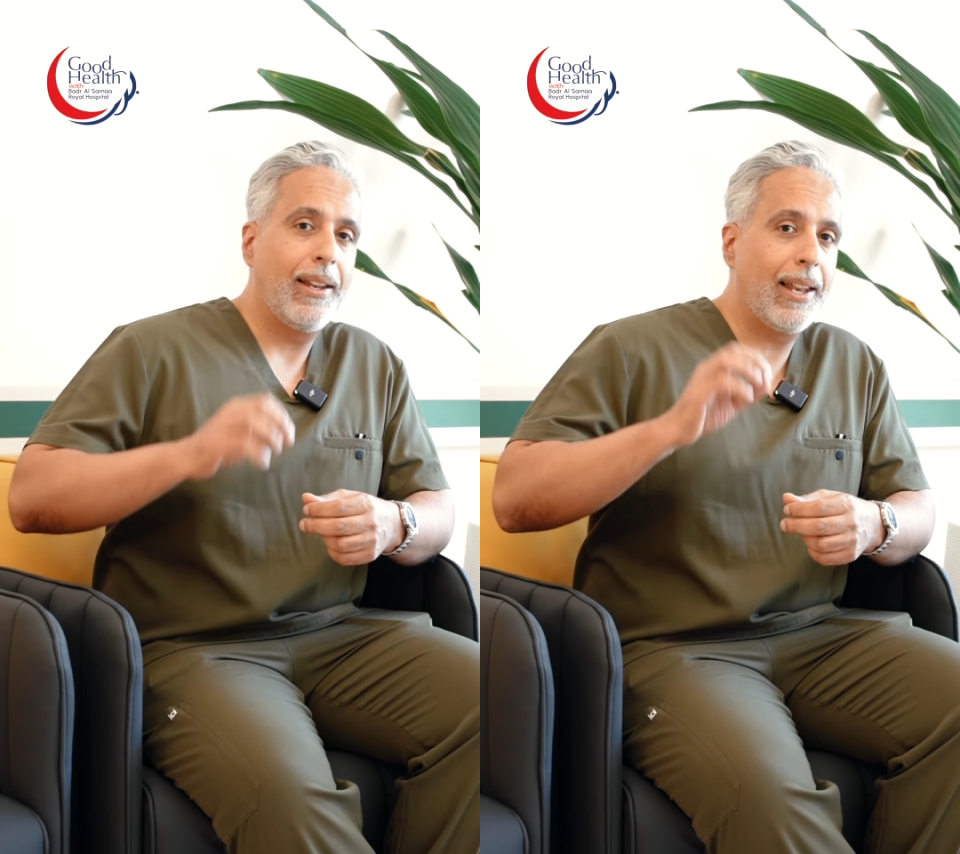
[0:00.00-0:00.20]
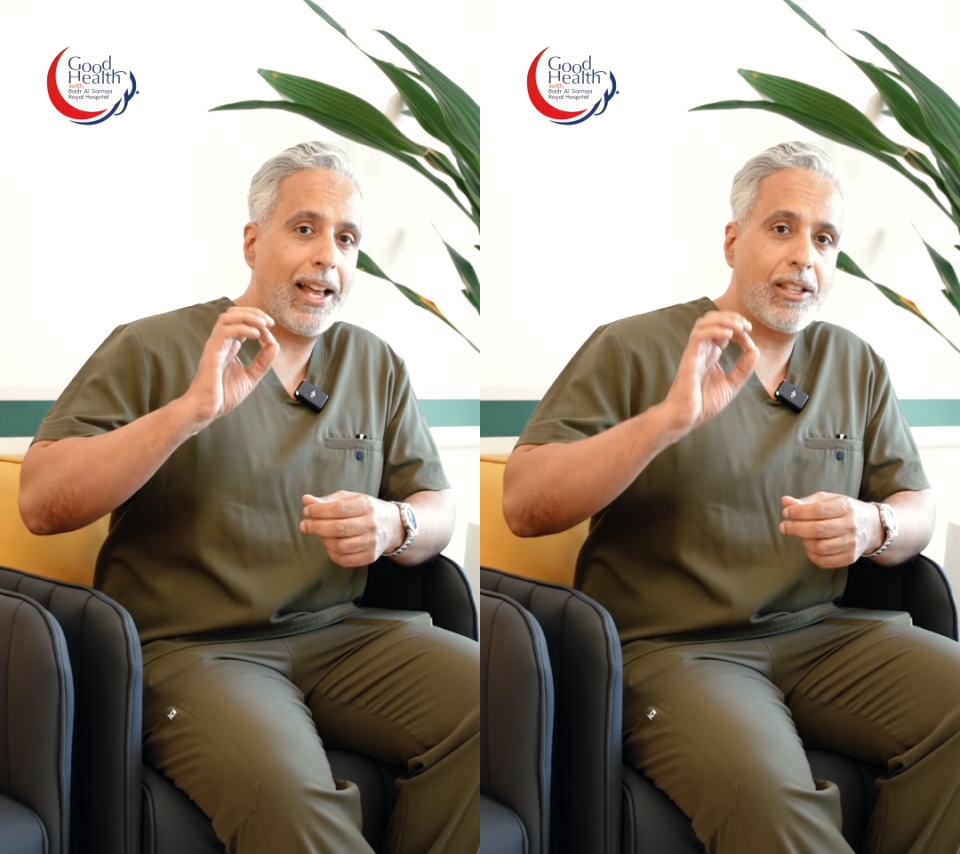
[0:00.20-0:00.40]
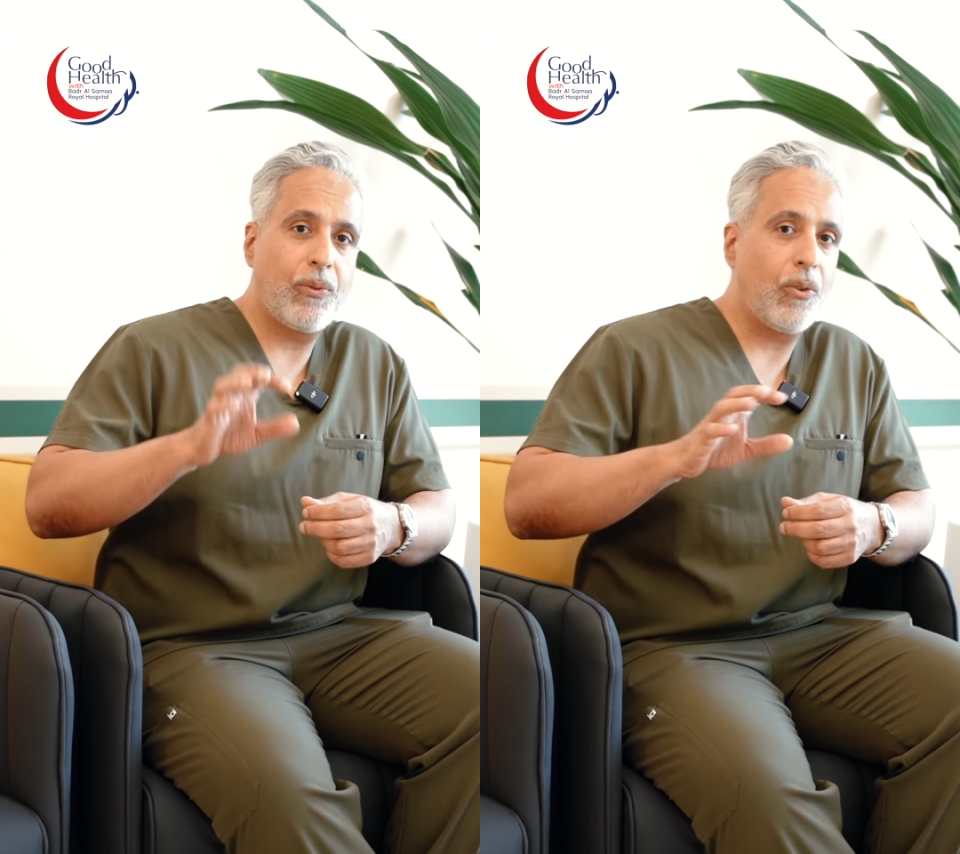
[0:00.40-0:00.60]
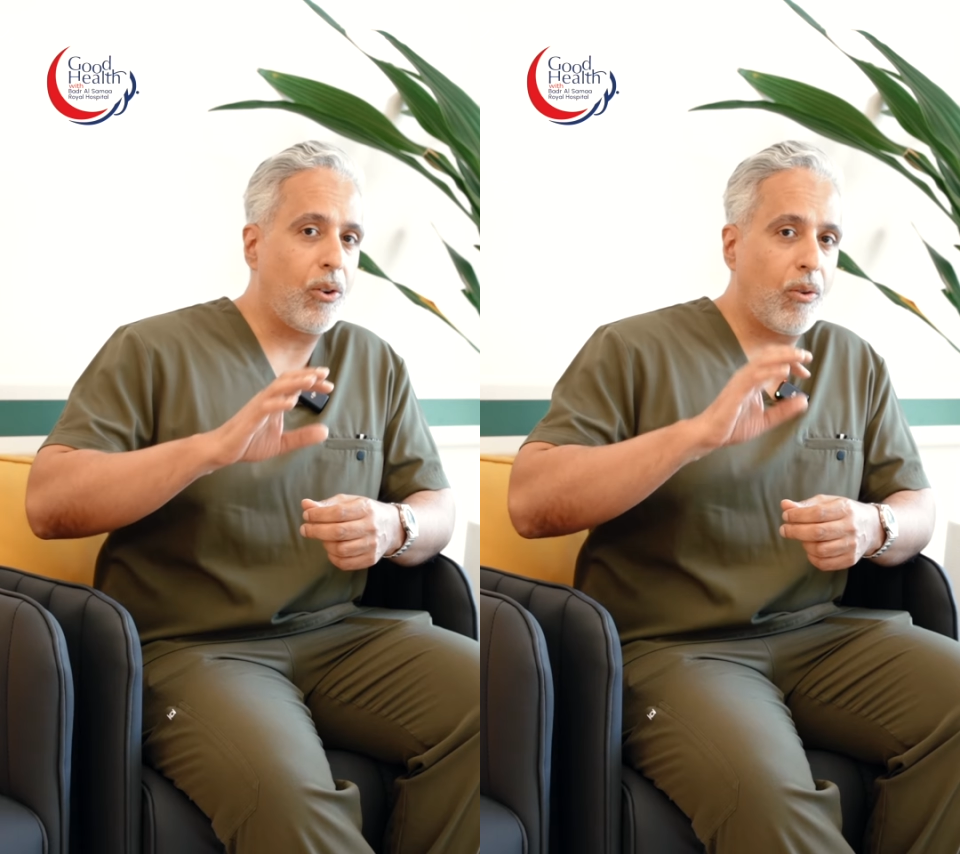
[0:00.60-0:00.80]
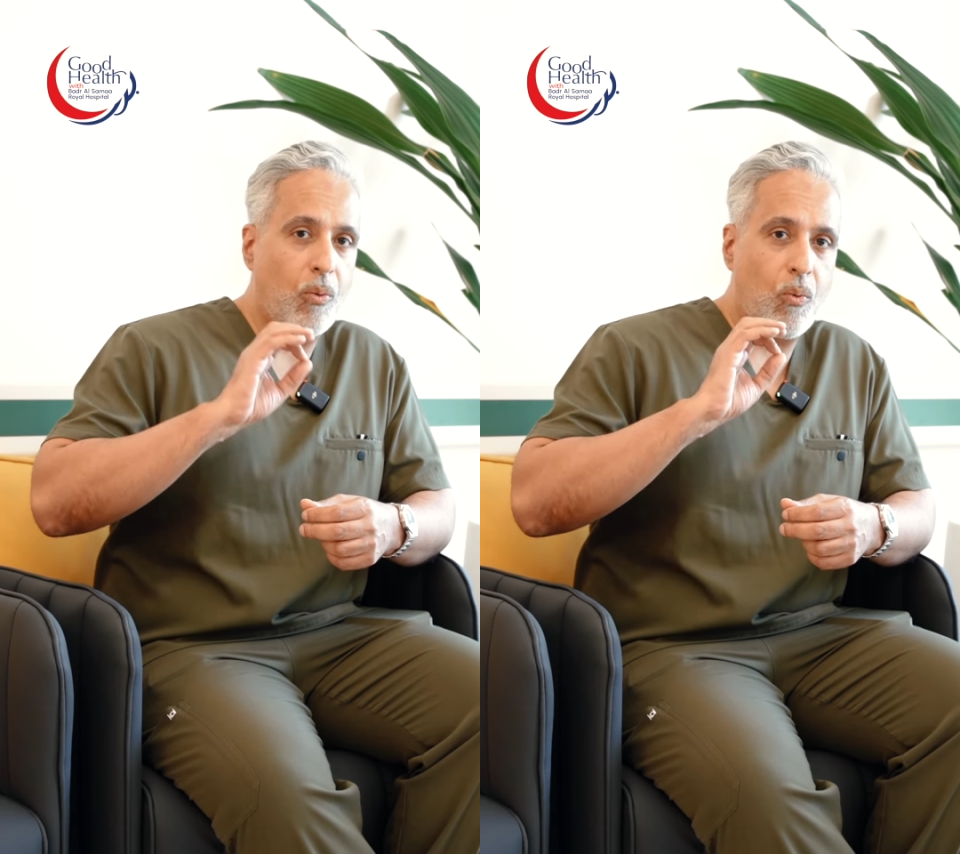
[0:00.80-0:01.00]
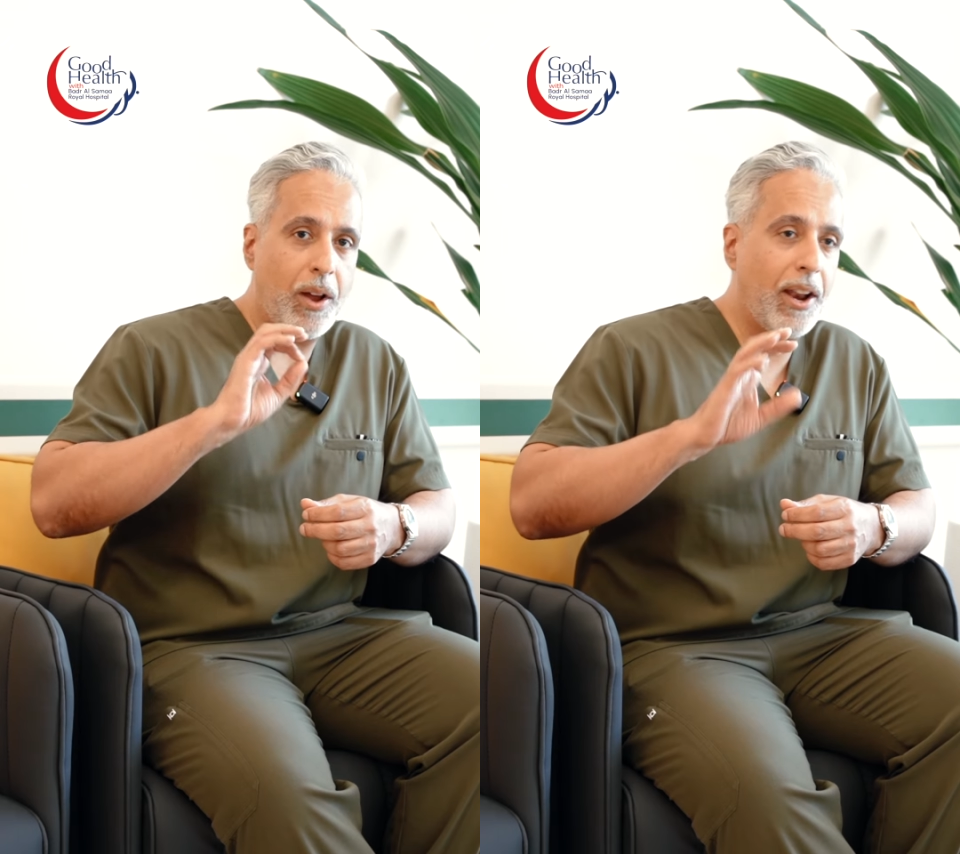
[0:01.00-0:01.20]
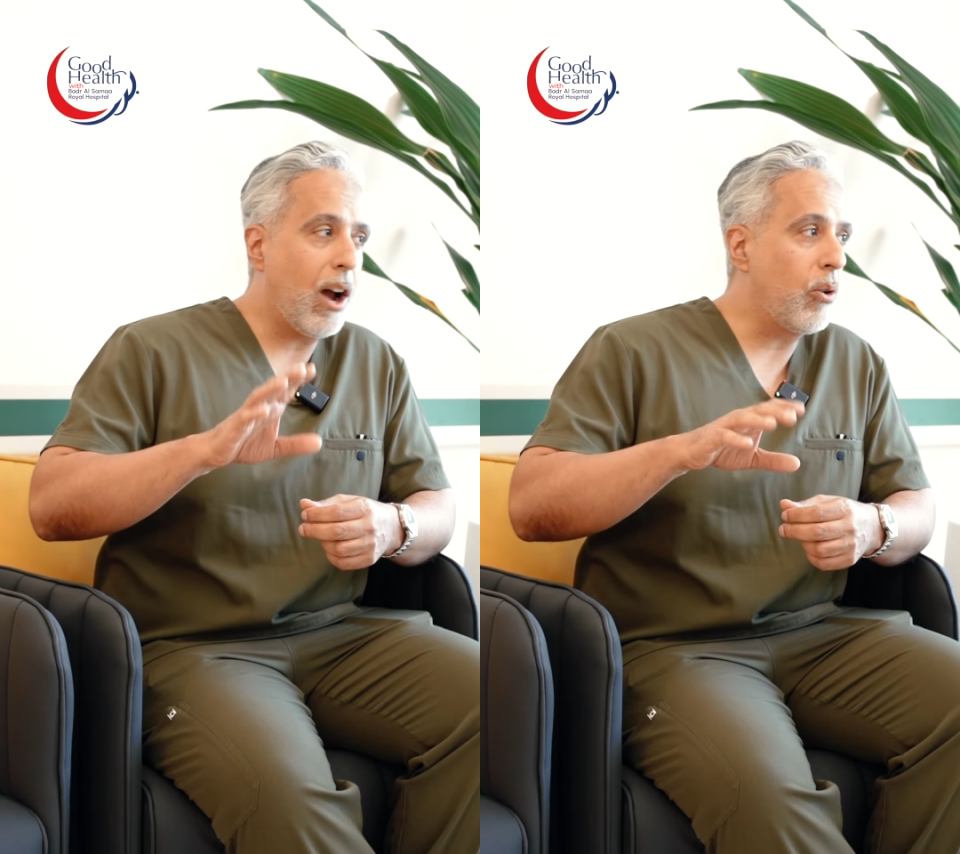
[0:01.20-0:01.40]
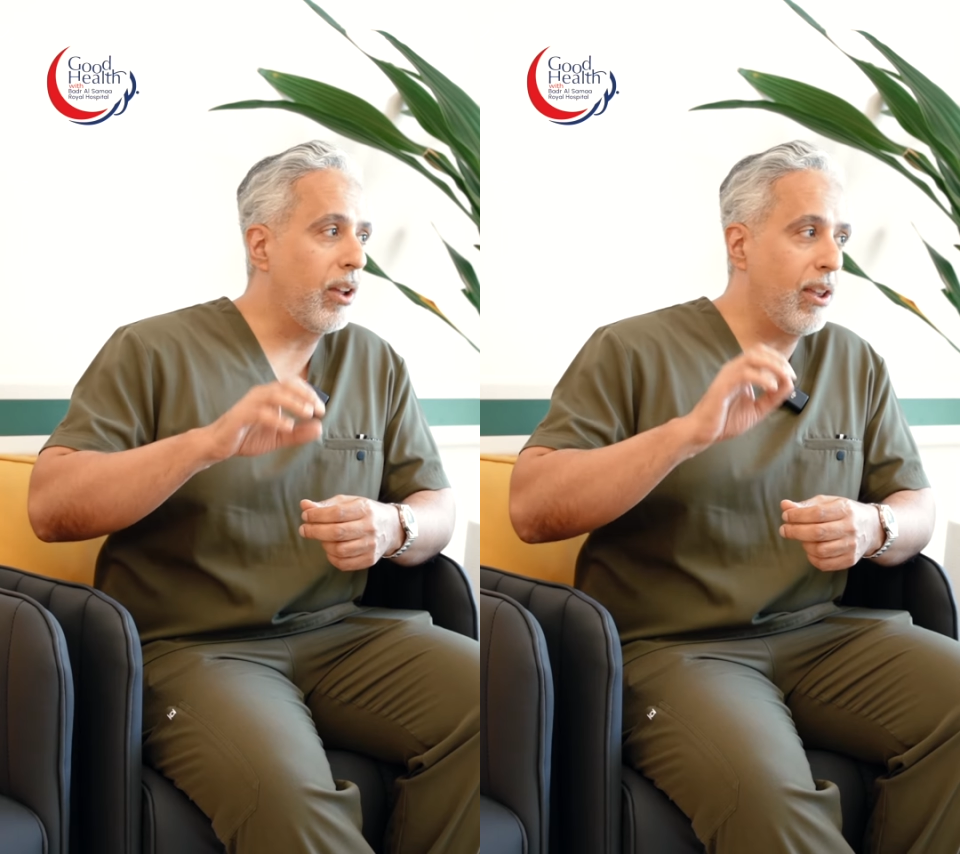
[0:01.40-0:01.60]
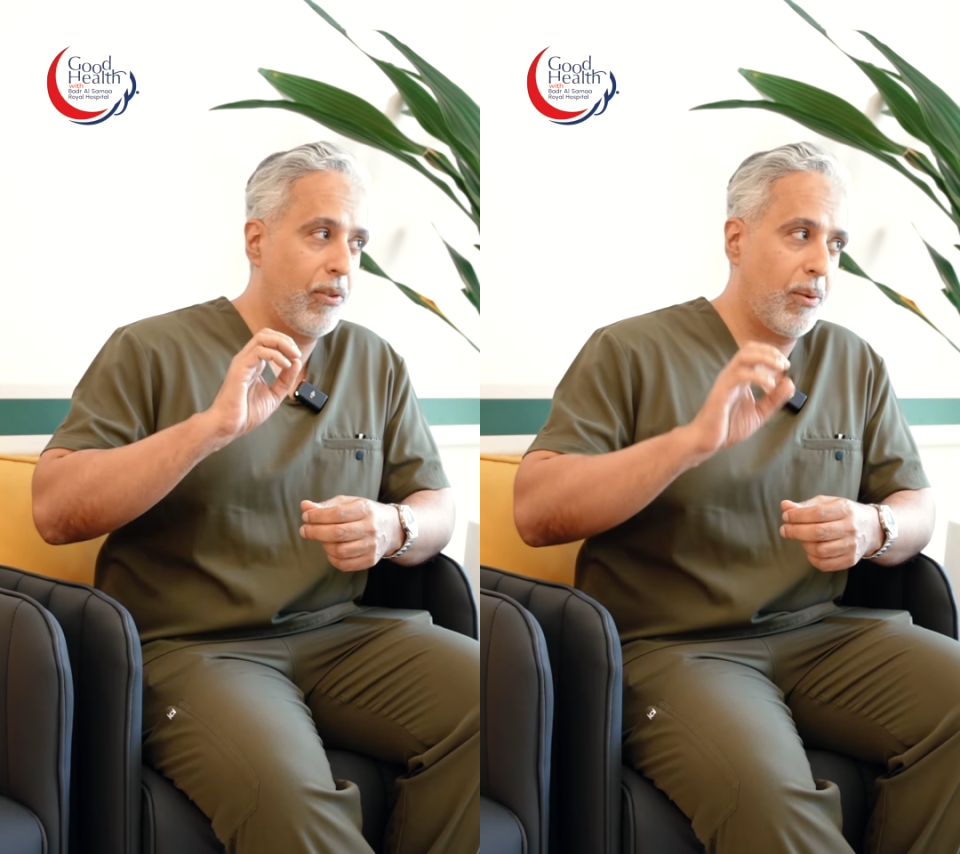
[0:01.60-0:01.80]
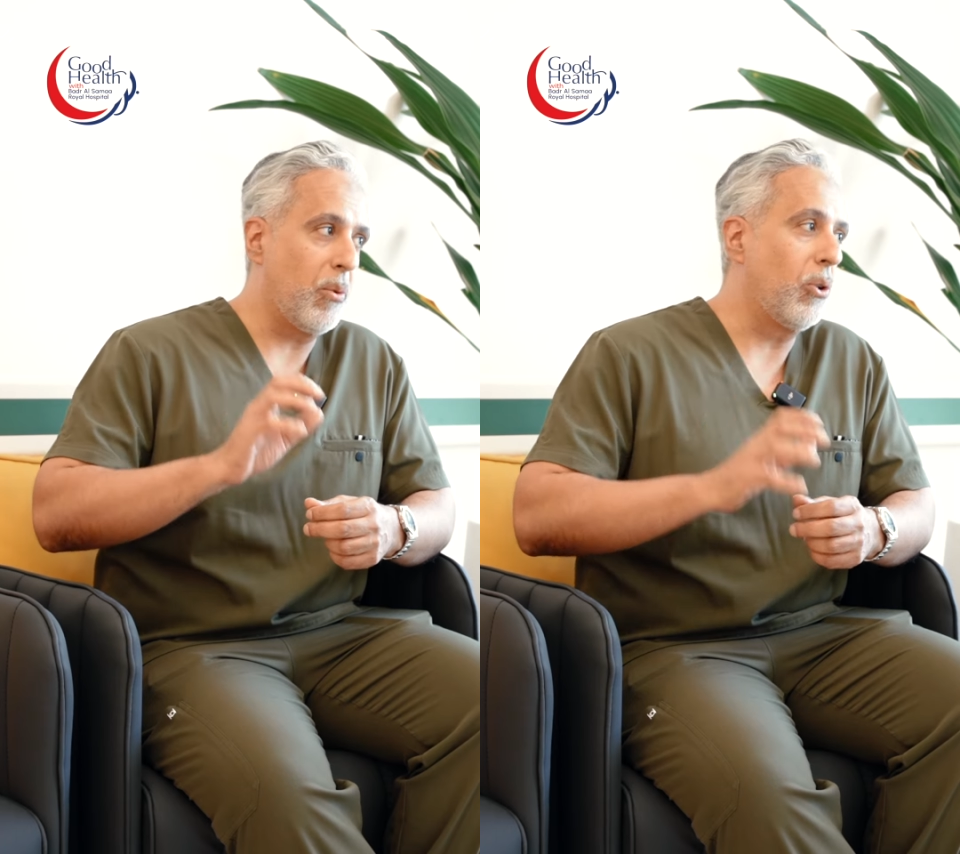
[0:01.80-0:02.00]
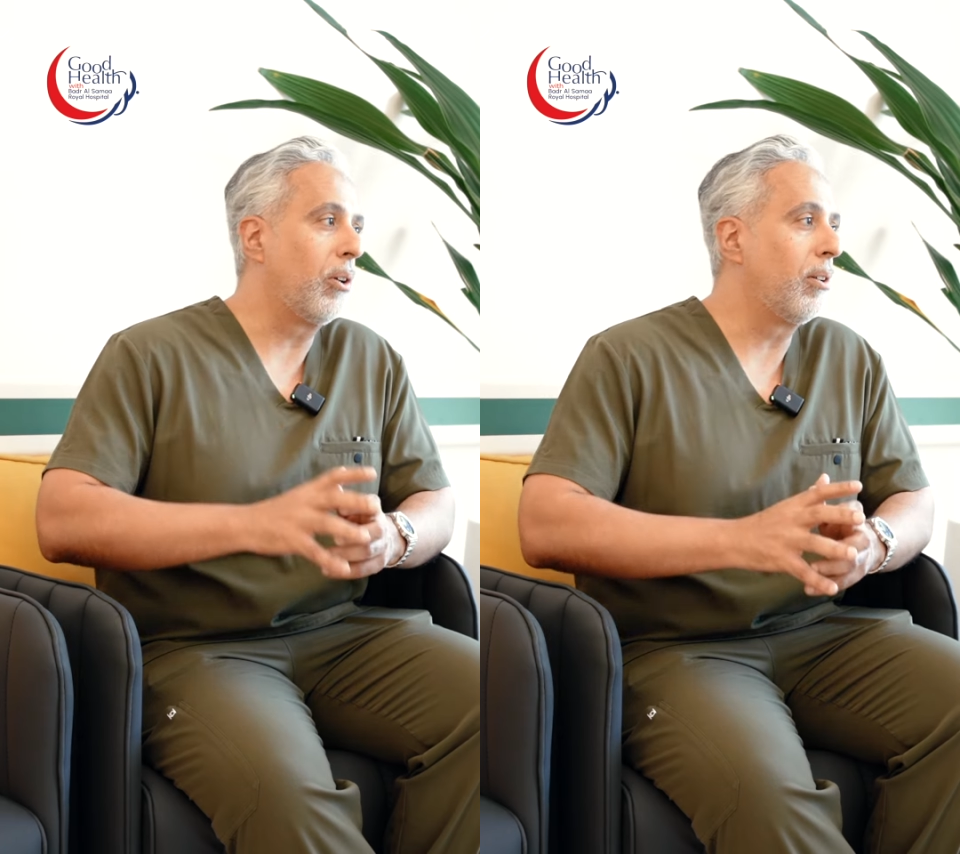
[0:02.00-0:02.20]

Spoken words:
Lasts for 1 hour, even more.